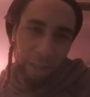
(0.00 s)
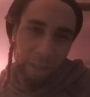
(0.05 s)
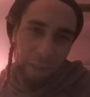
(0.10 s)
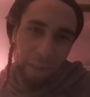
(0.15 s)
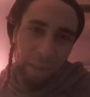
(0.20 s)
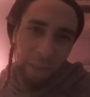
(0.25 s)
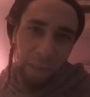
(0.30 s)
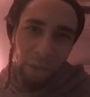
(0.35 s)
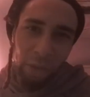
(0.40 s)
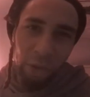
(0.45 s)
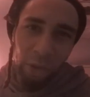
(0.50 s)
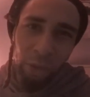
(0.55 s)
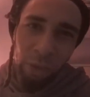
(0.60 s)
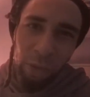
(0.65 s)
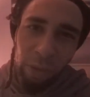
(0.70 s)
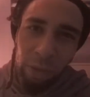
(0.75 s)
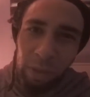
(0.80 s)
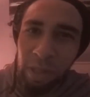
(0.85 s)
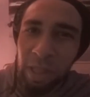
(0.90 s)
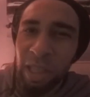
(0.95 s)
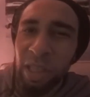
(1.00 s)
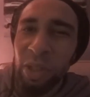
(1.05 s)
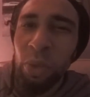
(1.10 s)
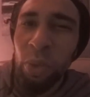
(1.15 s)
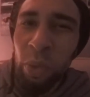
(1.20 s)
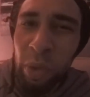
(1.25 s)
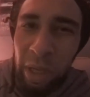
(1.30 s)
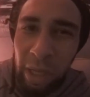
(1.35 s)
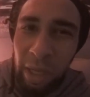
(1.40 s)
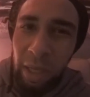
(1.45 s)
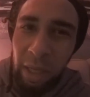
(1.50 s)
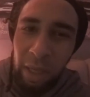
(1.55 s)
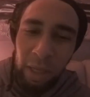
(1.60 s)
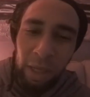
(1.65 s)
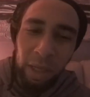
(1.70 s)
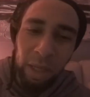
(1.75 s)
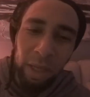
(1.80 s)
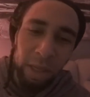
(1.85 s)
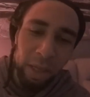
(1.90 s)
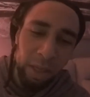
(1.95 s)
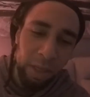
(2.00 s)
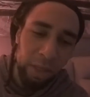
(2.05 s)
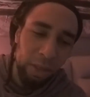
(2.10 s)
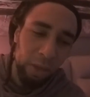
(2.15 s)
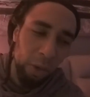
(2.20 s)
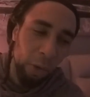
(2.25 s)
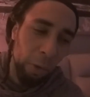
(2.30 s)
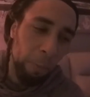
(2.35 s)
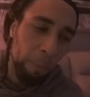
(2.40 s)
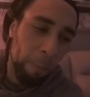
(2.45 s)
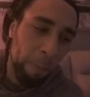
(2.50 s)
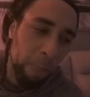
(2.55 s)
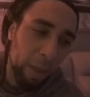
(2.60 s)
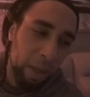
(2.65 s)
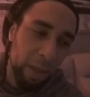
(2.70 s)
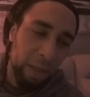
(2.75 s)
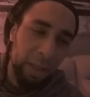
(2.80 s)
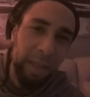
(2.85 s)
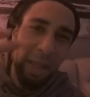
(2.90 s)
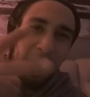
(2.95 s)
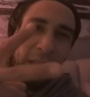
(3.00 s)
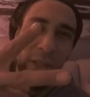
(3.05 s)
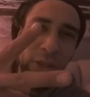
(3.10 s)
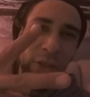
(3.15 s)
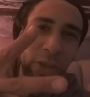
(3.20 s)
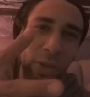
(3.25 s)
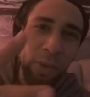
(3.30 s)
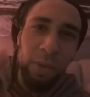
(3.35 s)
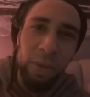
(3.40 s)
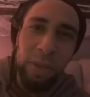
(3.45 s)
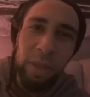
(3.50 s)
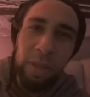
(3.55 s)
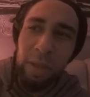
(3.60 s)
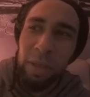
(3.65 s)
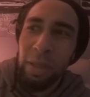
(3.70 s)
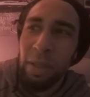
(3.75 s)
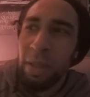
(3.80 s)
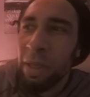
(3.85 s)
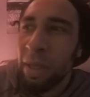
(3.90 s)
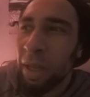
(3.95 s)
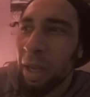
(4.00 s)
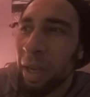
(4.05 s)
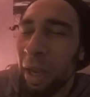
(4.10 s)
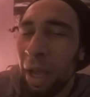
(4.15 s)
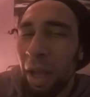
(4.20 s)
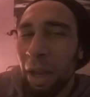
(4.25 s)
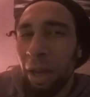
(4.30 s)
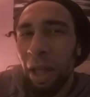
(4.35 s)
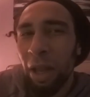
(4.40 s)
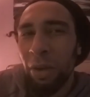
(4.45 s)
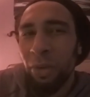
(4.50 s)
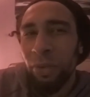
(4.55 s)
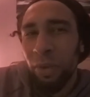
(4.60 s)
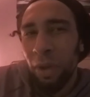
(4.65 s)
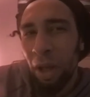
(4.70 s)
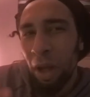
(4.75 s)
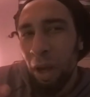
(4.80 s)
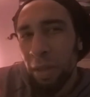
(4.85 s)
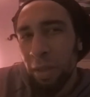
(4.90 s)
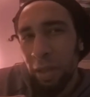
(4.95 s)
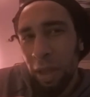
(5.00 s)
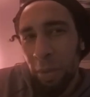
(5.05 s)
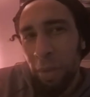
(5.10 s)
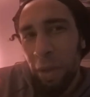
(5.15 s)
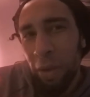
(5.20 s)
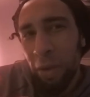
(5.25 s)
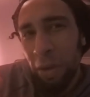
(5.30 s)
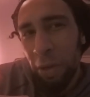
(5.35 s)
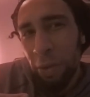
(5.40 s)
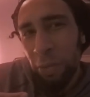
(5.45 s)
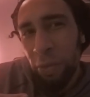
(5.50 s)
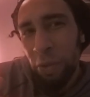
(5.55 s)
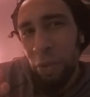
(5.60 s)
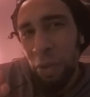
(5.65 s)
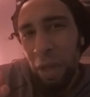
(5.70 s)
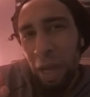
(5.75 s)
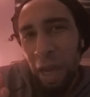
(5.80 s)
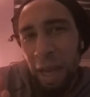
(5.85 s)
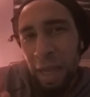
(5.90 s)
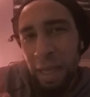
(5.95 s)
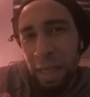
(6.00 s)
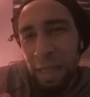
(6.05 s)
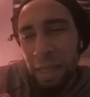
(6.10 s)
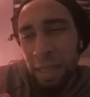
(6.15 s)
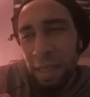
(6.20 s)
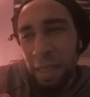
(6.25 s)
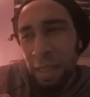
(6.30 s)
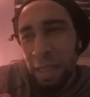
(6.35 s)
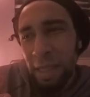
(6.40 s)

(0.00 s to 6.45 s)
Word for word: to do this week. So stay tuned. I got a lot of vlogs coming out here for you guys.